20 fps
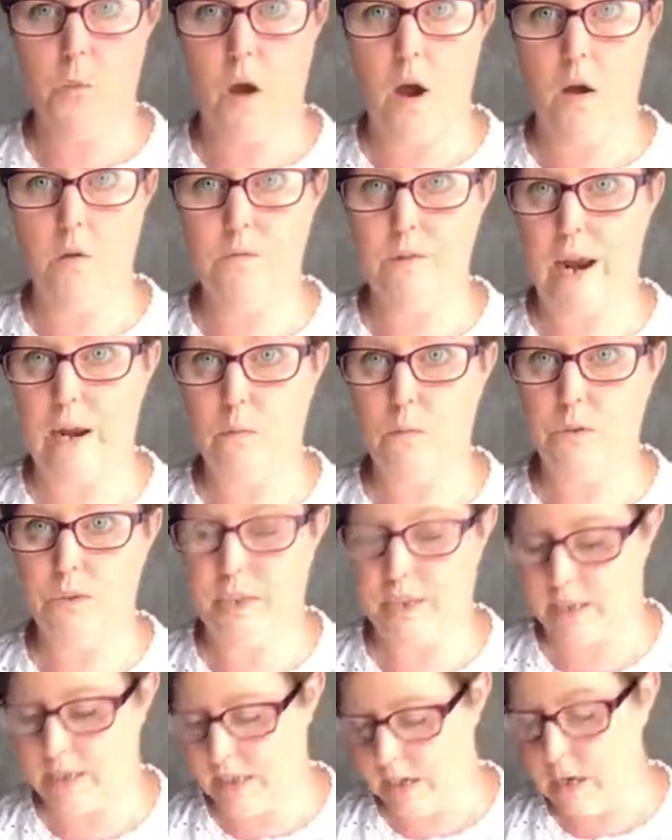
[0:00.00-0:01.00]
you are
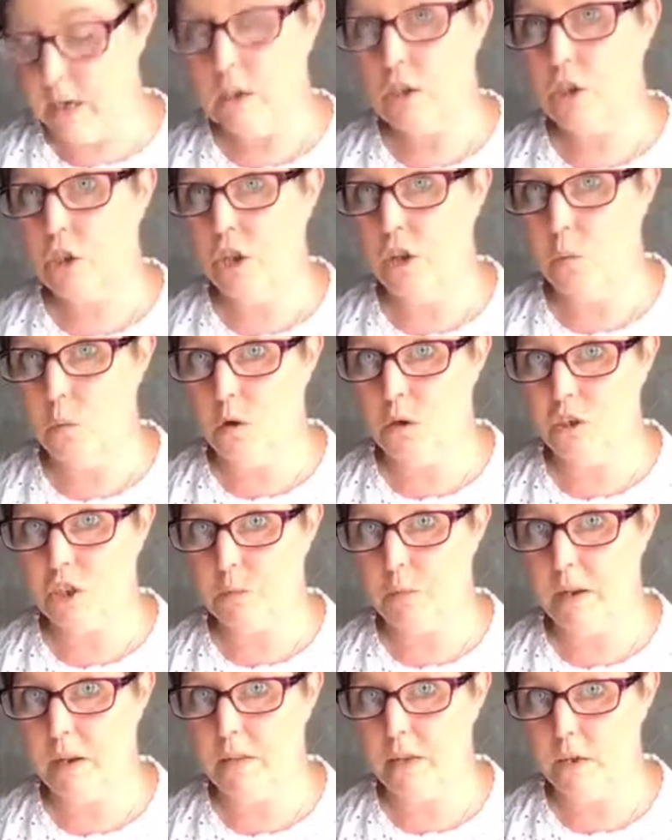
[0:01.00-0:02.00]
rounded so you want
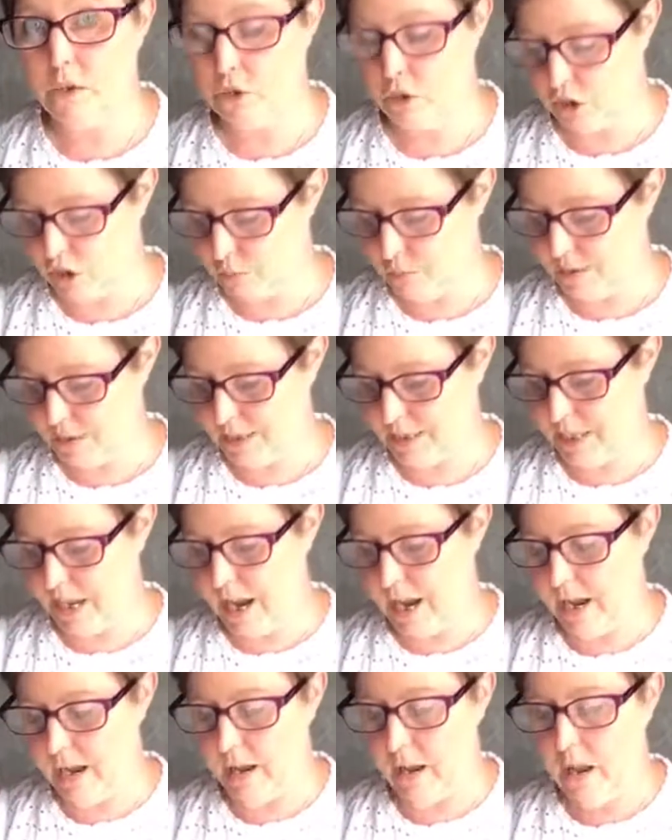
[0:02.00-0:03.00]
to make the adjustments
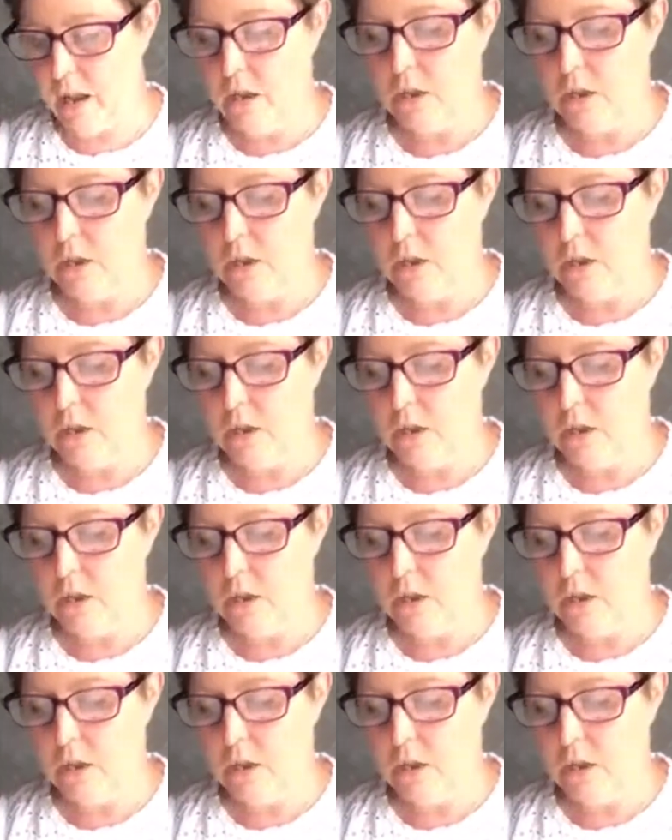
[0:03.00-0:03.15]
there